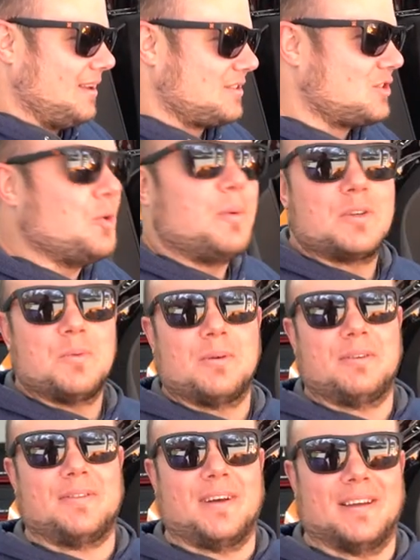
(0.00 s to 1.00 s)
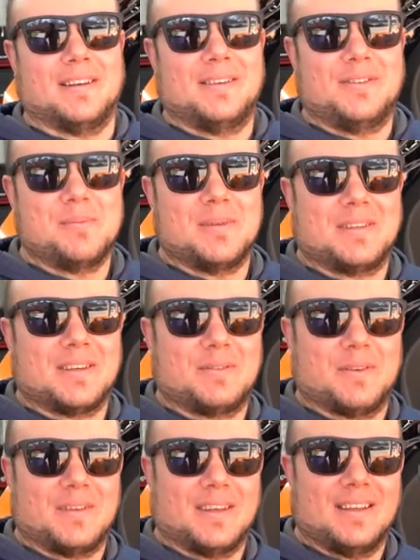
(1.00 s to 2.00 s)
So much more refined from the
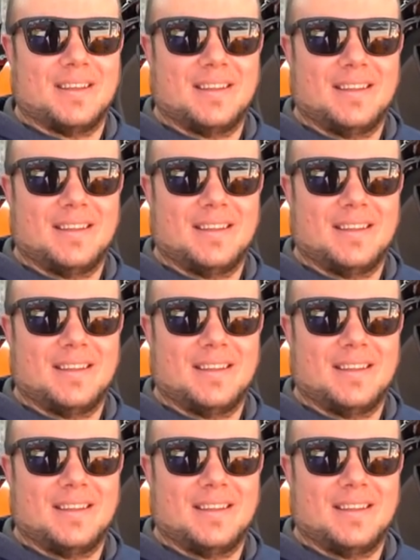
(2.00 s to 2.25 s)
650.